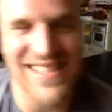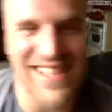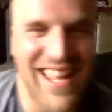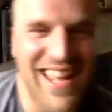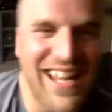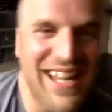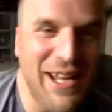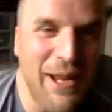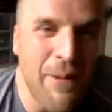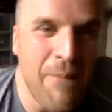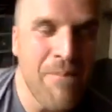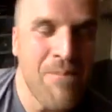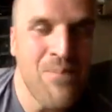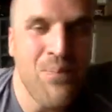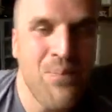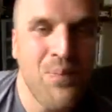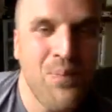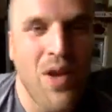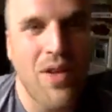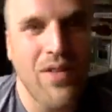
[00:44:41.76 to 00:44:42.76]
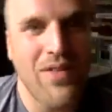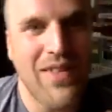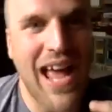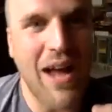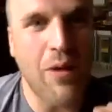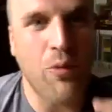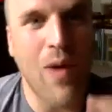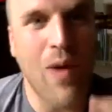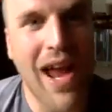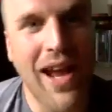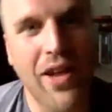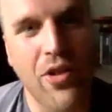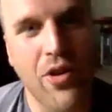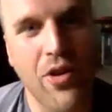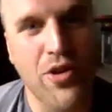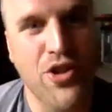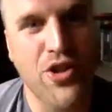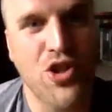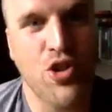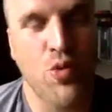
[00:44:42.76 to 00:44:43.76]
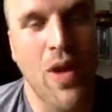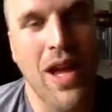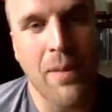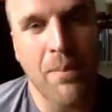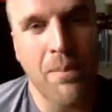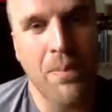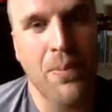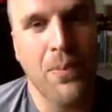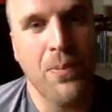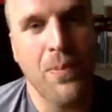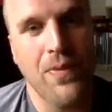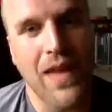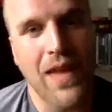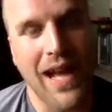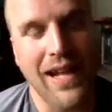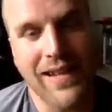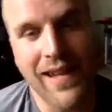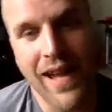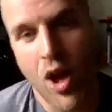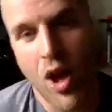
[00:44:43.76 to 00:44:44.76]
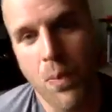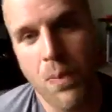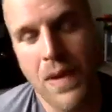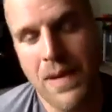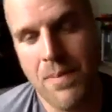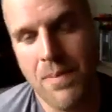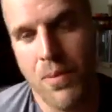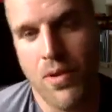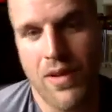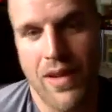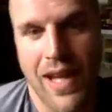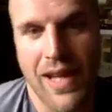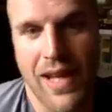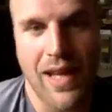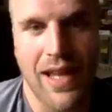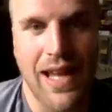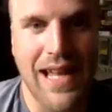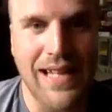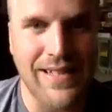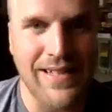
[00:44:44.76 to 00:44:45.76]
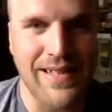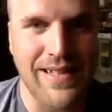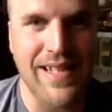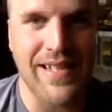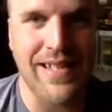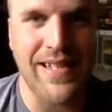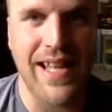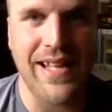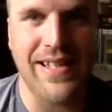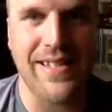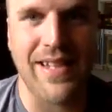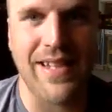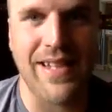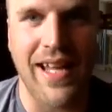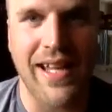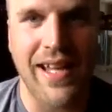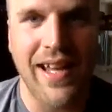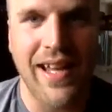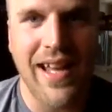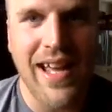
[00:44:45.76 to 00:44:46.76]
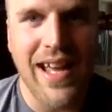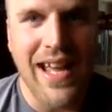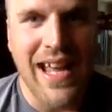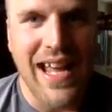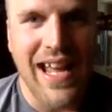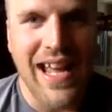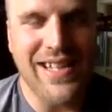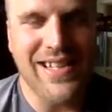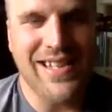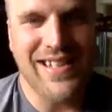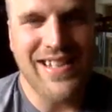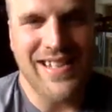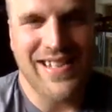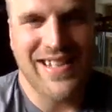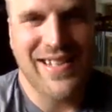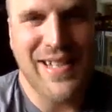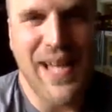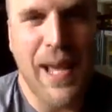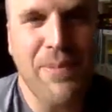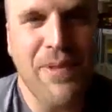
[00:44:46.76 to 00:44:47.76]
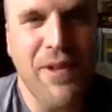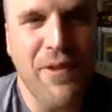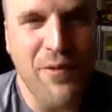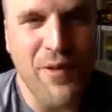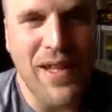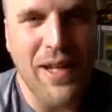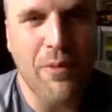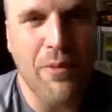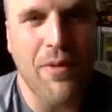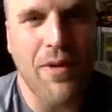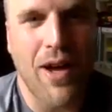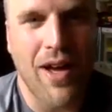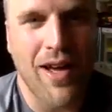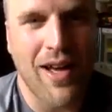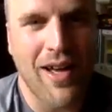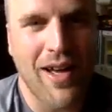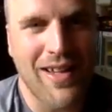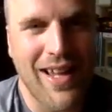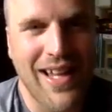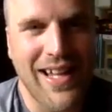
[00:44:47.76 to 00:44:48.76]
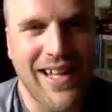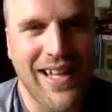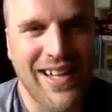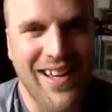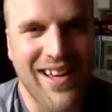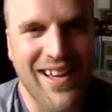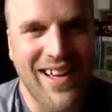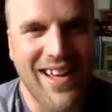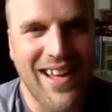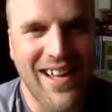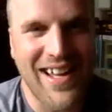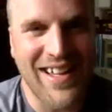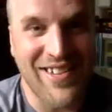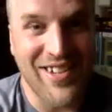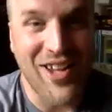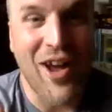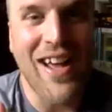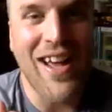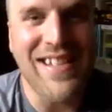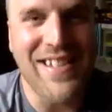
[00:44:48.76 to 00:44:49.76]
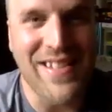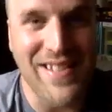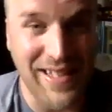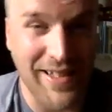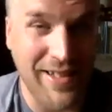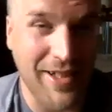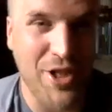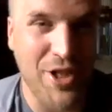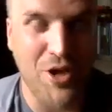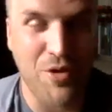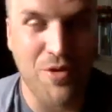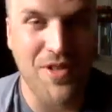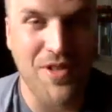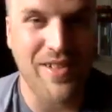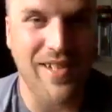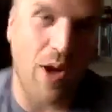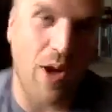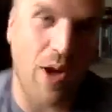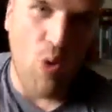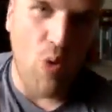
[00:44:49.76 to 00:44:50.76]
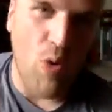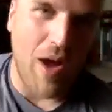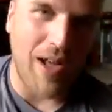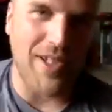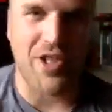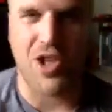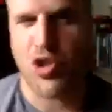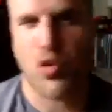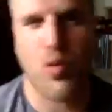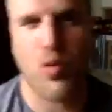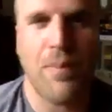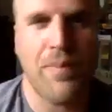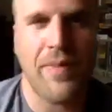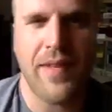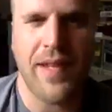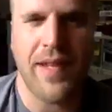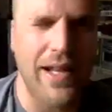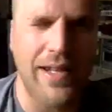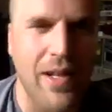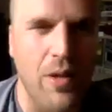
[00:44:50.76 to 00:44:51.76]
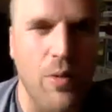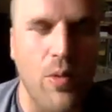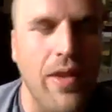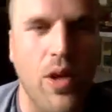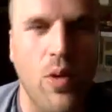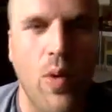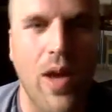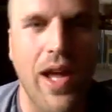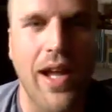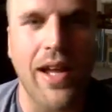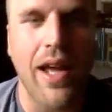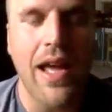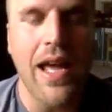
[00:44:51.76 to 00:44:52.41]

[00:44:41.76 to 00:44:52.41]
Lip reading: like, that regular shrimp, I tell people, like, it's deceptively enticing, because you're just like, oh, I just shrimped and I did it really quick.